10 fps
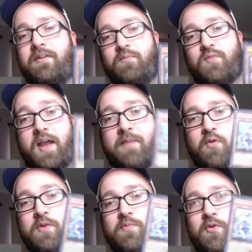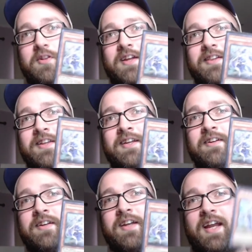And more lately,
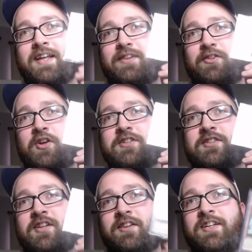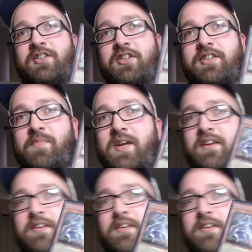it looks delicious to me.